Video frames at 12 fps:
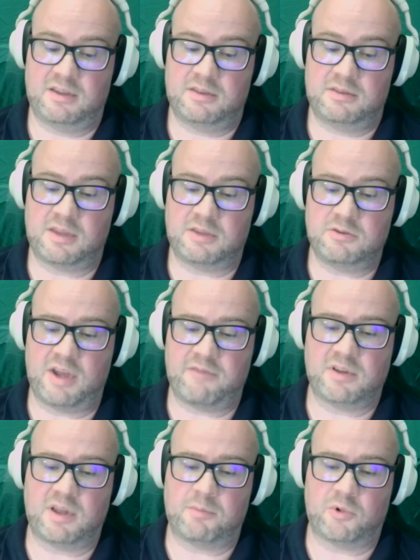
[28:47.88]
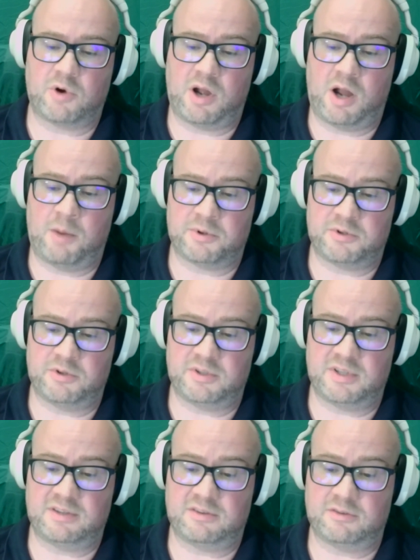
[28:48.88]
then you have a lot more
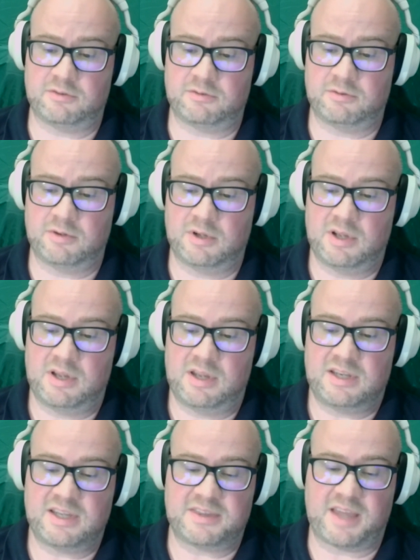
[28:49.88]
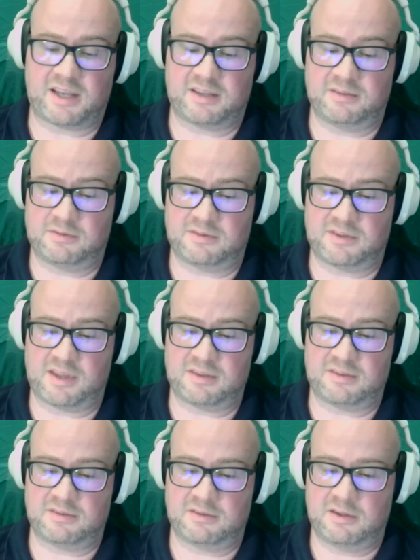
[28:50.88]
opportunity to get that
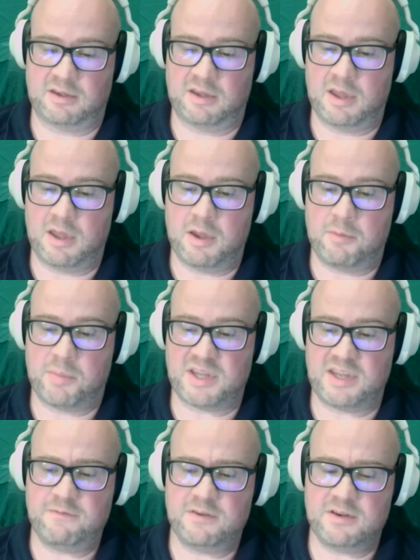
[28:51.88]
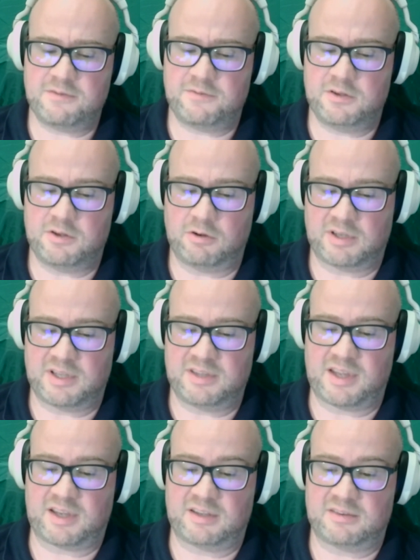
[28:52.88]
consent. But even if you don't get
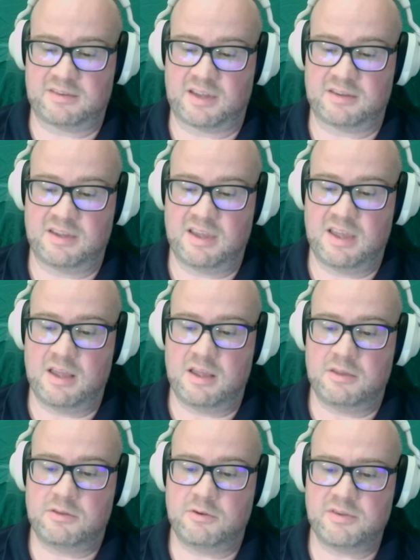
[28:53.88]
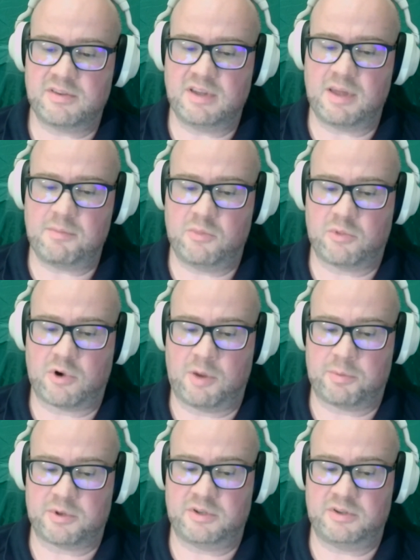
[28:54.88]
that consent, there is a lot more
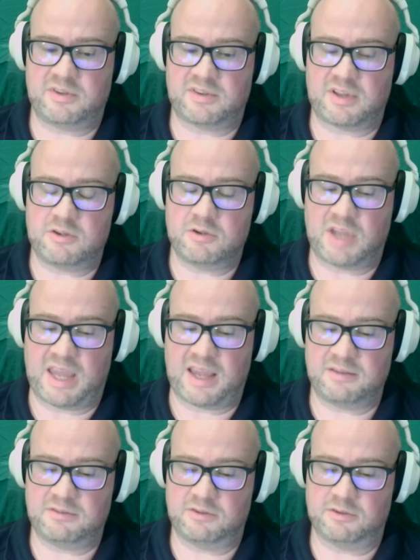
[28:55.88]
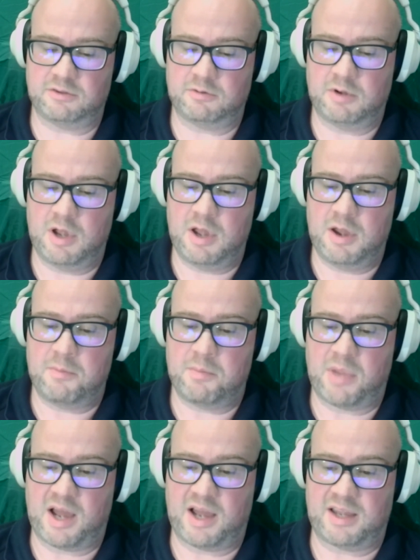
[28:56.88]
opportunities that you can do
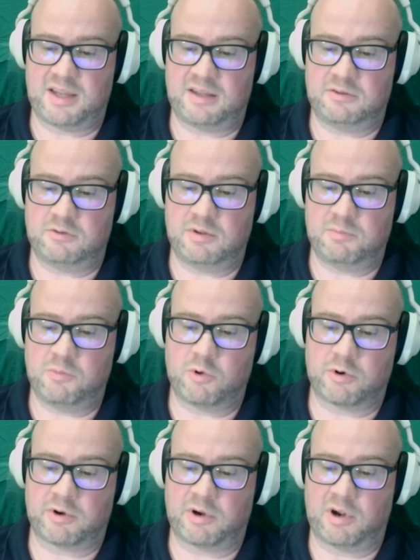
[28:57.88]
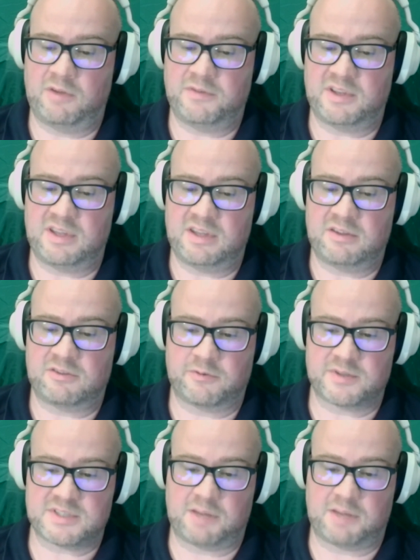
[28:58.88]
by doing more of the server side where